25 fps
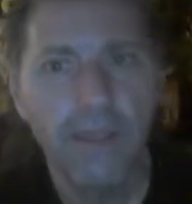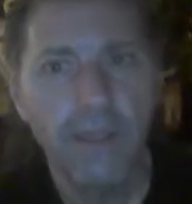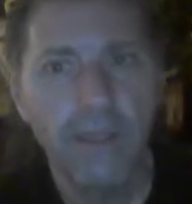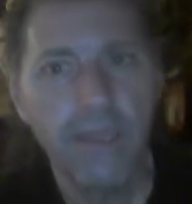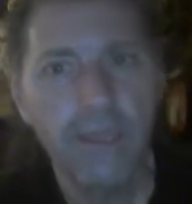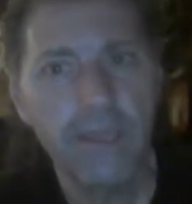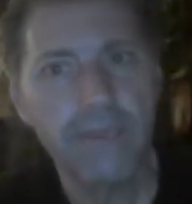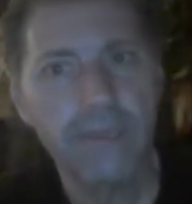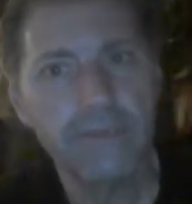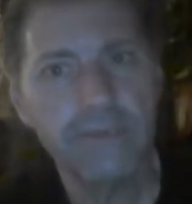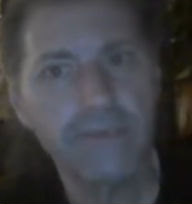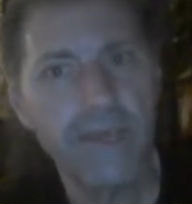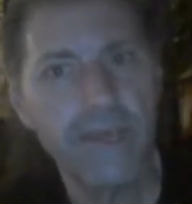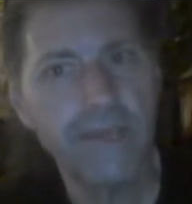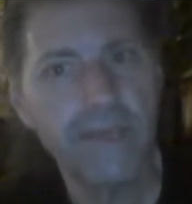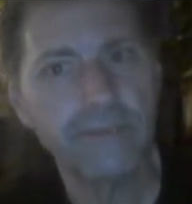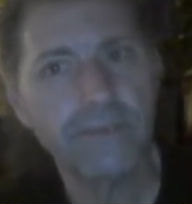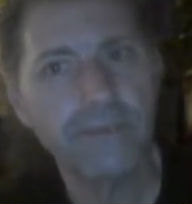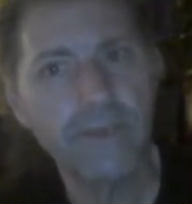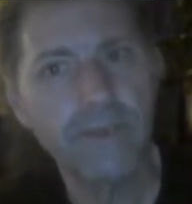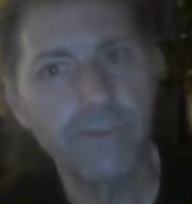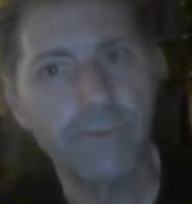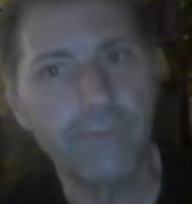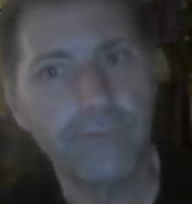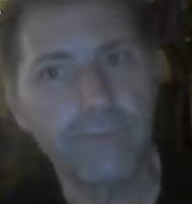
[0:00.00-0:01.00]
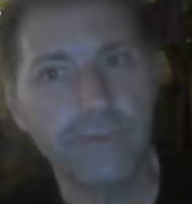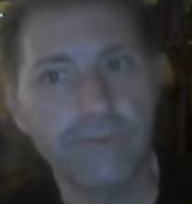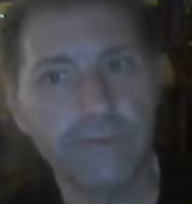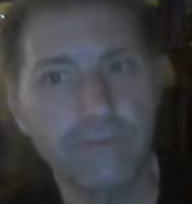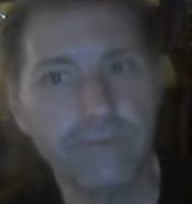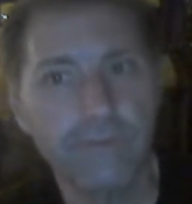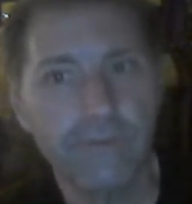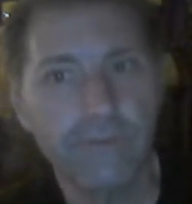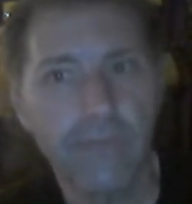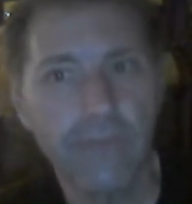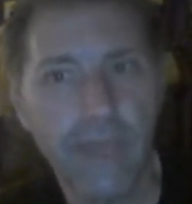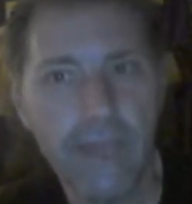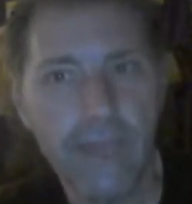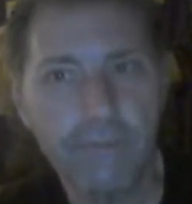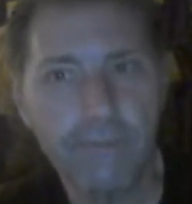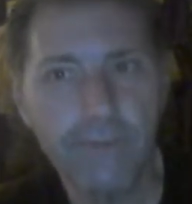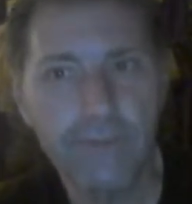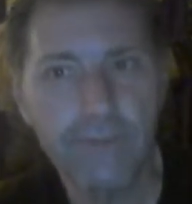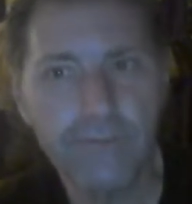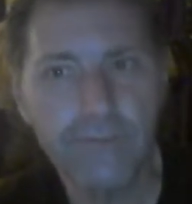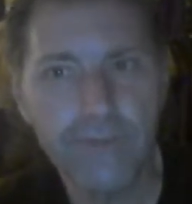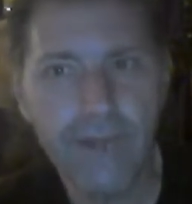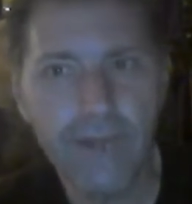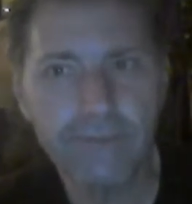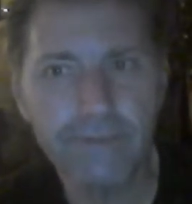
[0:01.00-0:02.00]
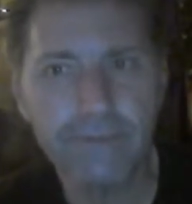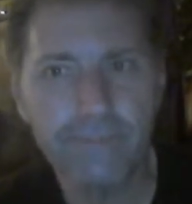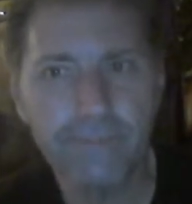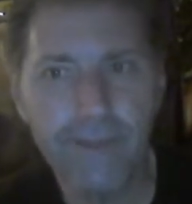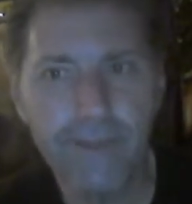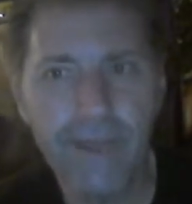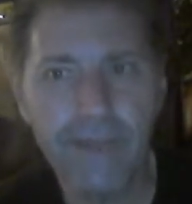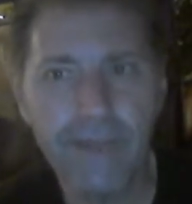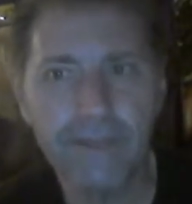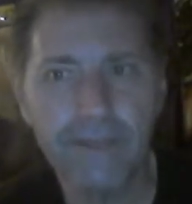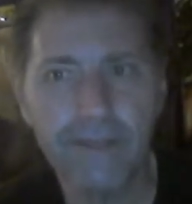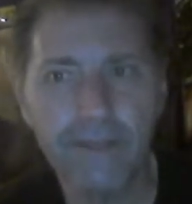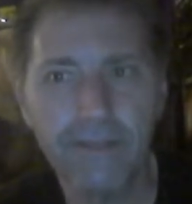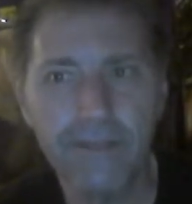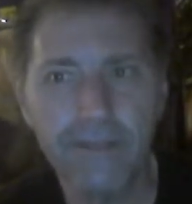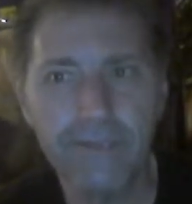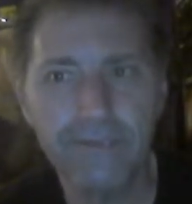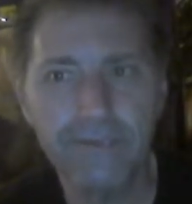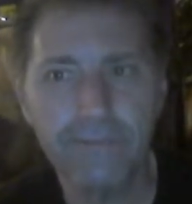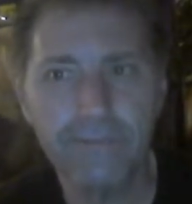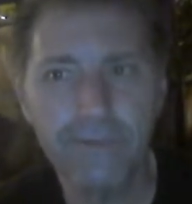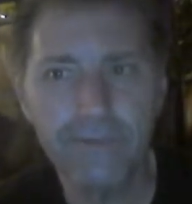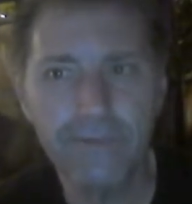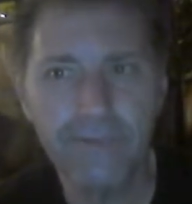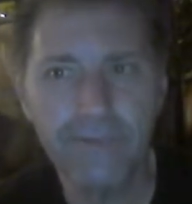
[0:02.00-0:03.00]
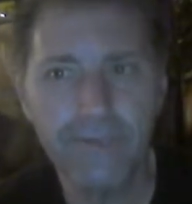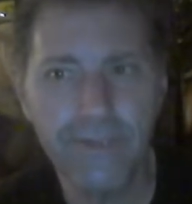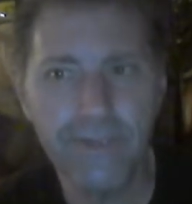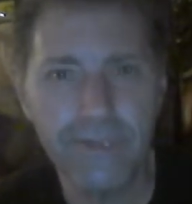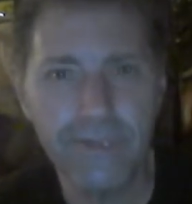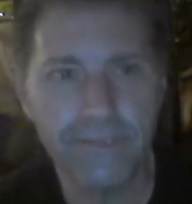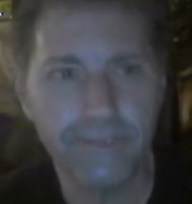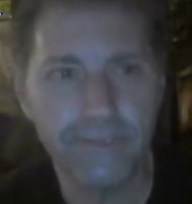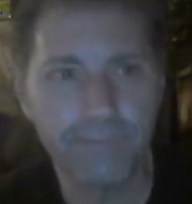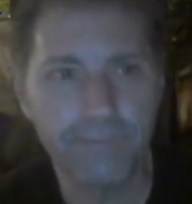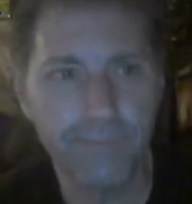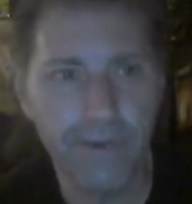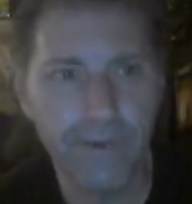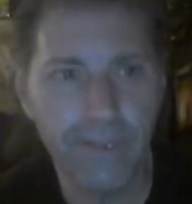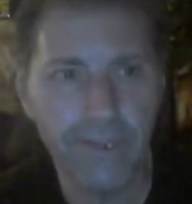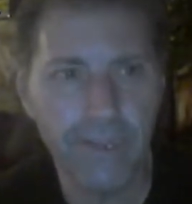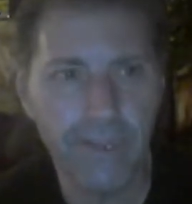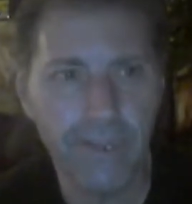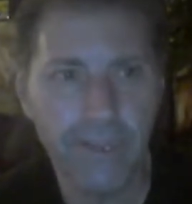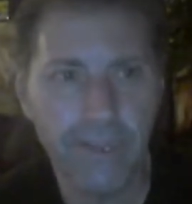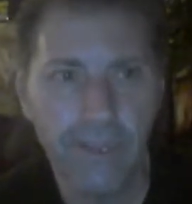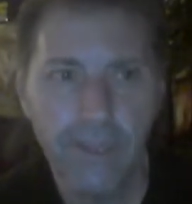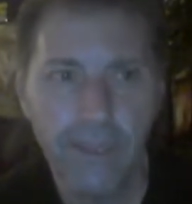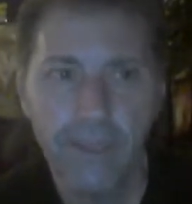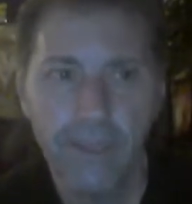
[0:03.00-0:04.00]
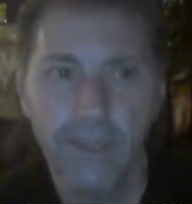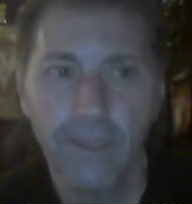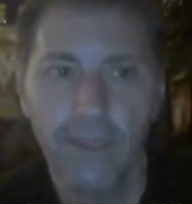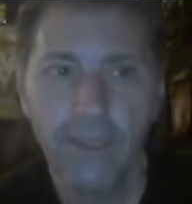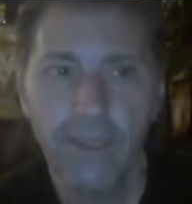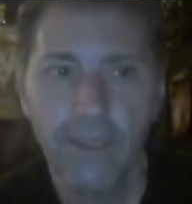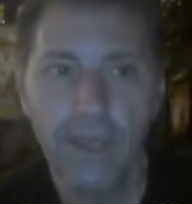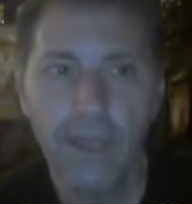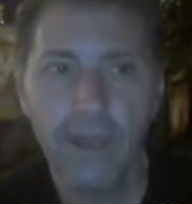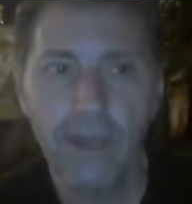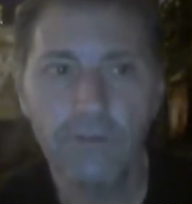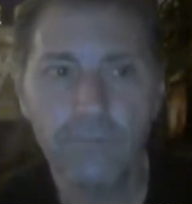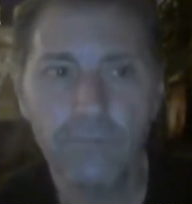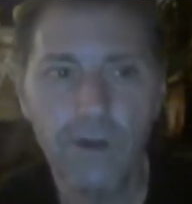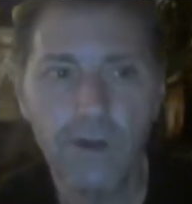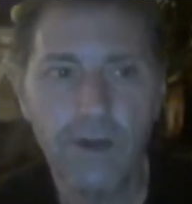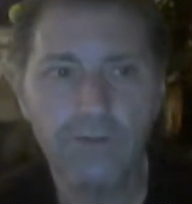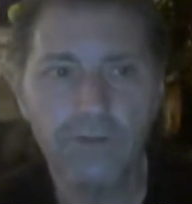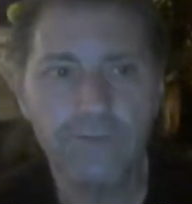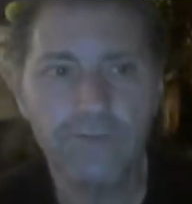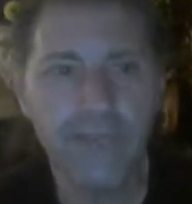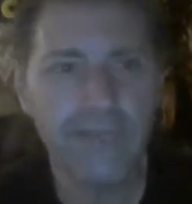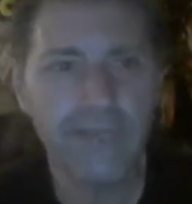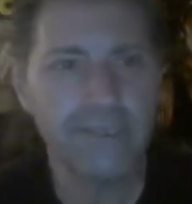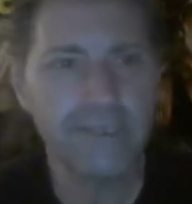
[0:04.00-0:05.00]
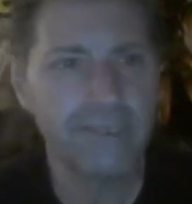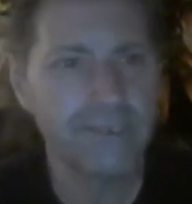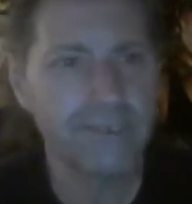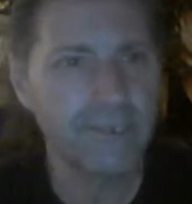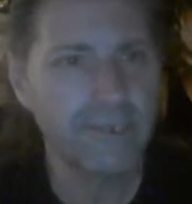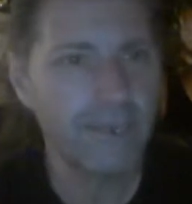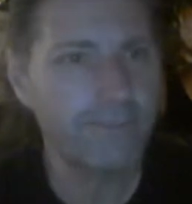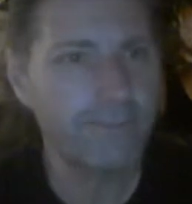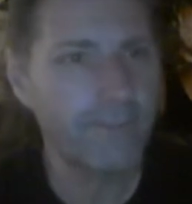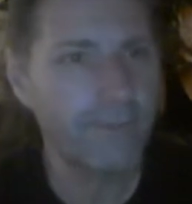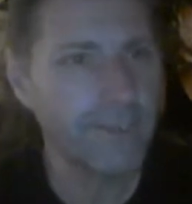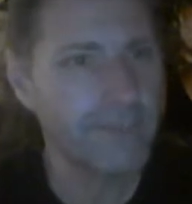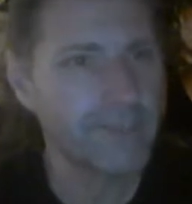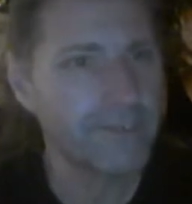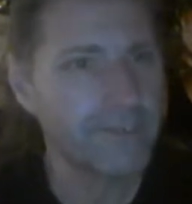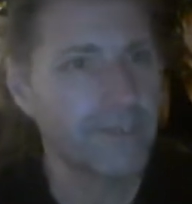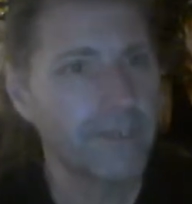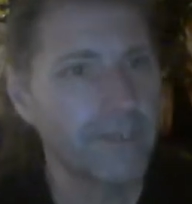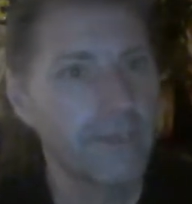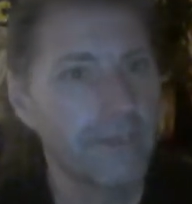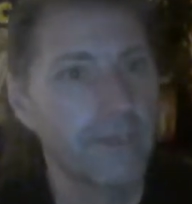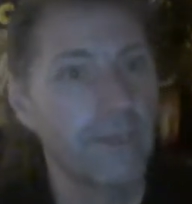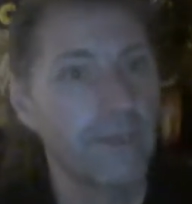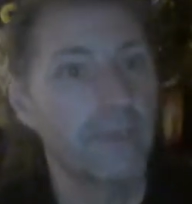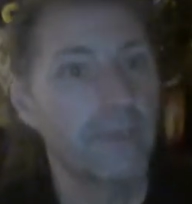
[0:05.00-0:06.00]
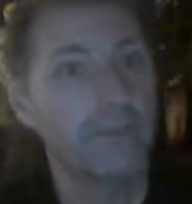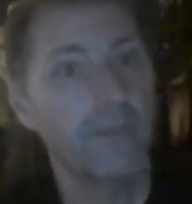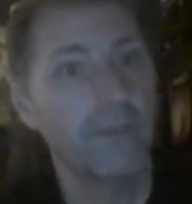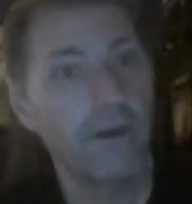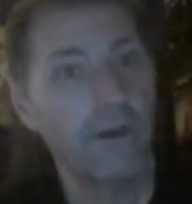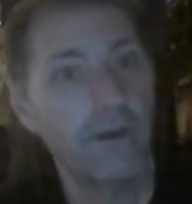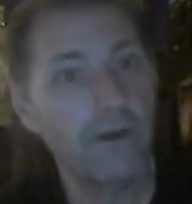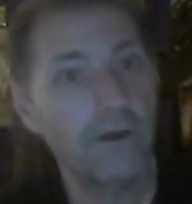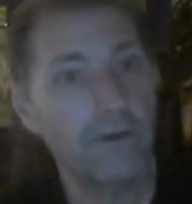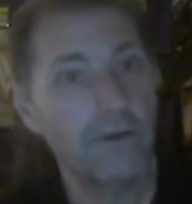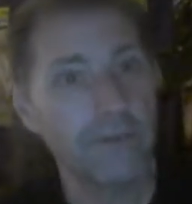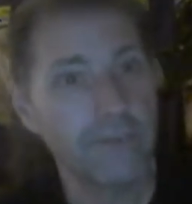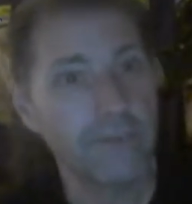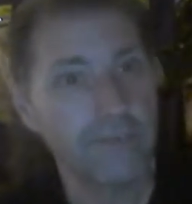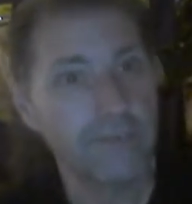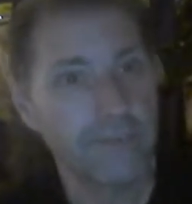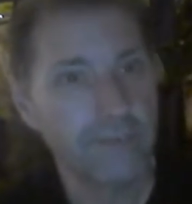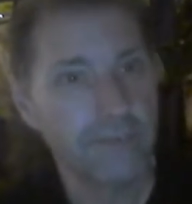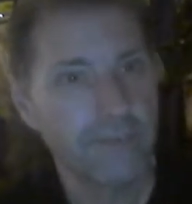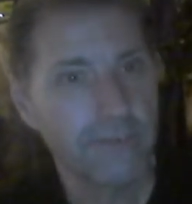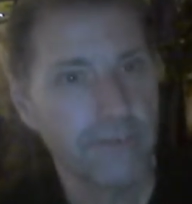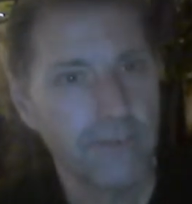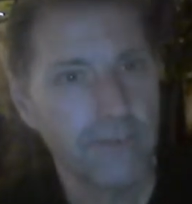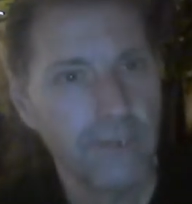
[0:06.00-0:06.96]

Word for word: he is not stupid. Ambrose drops the mic and the music hits, bringing out Raw Tag Team Champions, the Hardys.